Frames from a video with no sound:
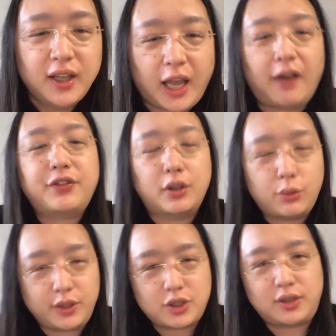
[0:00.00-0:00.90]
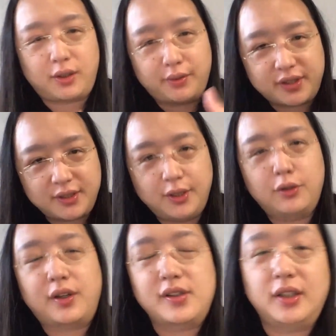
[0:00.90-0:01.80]
after which there is no
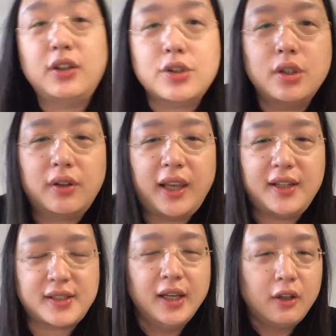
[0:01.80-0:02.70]
constitutional case